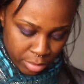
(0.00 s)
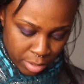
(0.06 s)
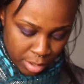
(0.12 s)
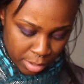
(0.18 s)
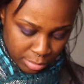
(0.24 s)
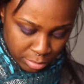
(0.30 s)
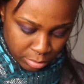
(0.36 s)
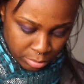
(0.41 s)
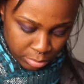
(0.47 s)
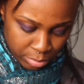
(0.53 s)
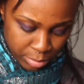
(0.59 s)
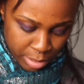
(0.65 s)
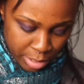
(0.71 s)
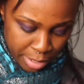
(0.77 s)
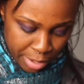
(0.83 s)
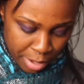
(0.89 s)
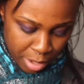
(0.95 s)
And so I
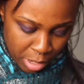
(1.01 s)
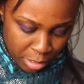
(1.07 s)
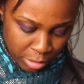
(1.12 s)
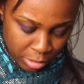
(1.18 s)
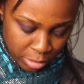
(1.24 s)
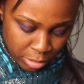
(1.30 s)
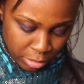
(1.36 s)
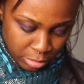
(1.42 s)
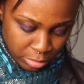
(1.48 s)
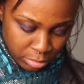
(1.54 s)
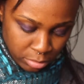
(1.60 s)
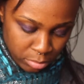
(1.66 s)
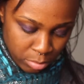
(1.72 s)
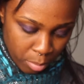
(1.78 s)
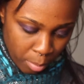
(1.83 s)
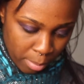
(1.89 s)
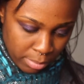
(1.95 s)
put that
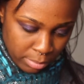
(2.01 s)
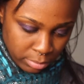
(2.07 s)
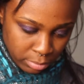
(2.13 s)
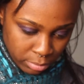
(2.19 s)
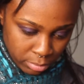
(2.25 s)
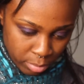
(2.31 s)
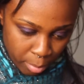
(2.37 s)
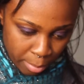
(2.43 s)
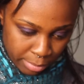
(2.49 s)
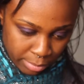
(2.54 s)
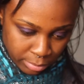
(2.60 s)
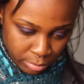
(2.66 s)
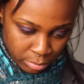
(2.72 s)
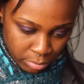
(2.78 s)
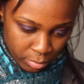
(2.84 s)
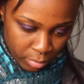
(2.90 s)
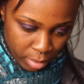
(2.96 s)
all over the mobile
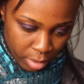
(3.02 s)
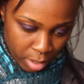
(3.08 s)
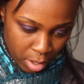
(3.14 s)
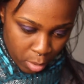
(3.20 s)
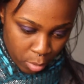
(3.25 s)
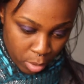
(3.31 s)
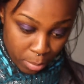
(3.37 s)
lid.